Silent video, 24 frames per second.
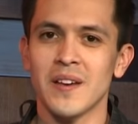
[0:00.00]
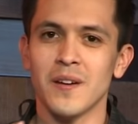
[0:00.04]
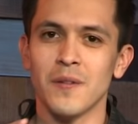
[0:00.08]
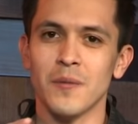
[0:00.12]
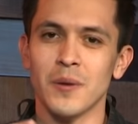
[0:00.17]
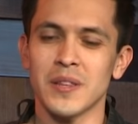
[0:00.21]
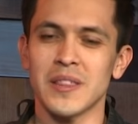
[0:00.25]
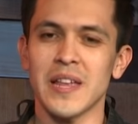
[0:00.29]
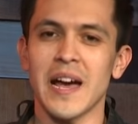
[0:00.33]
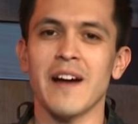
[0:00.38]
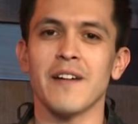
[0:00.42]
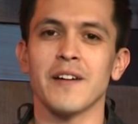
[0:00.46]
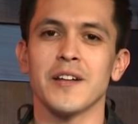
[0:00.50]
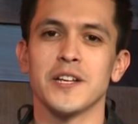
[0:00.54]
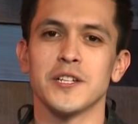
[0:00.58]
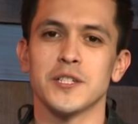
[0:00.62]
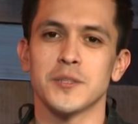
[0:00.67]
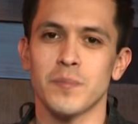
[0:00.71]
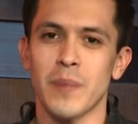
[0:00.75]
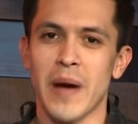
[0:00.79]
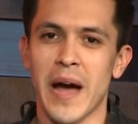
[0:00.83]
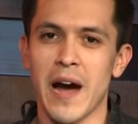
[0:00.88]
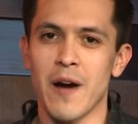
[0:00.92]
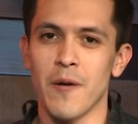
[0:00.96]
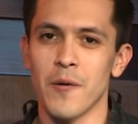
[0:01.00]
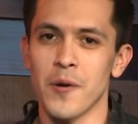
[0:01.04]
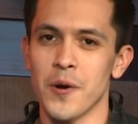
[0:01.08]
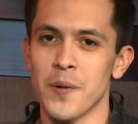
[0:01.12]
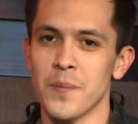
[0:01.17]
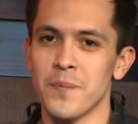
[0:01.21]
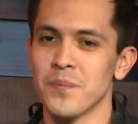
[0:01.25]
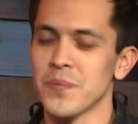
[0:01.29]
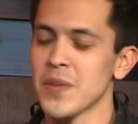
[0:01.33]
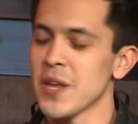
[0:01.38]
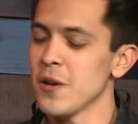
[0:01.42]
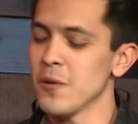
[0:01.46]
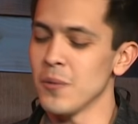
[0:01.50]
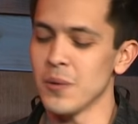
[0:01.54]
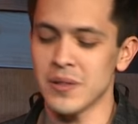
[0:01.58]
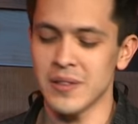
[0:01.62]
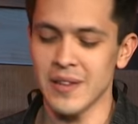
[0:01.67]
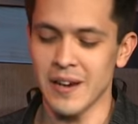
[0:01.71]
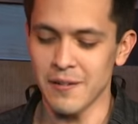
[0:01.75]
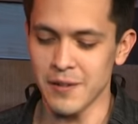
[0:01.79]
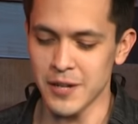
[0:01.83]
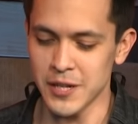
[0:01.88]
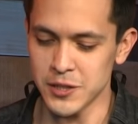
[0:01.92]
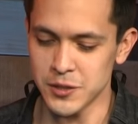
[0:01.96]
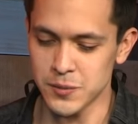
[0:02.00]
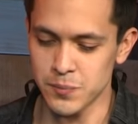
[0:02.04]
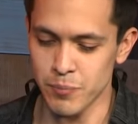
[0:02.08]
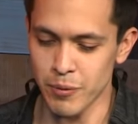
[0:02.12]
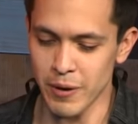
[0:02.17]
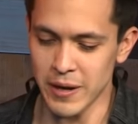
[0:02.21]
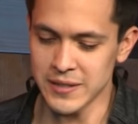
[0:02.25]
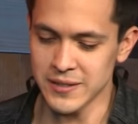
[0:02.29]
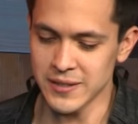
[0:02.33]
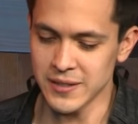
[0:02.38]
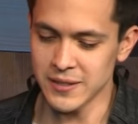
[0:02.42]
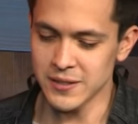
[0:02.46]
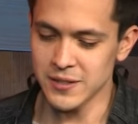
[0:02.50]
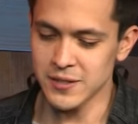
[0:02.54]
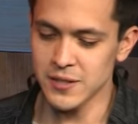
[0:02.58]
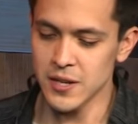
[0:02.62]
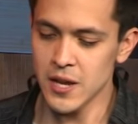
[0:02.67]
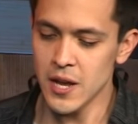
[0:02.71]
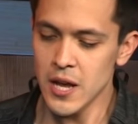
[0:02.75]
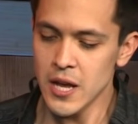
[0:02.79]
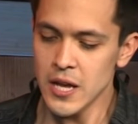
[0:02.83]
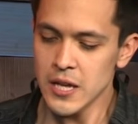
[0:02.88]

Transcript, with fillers: without His power, without His presence.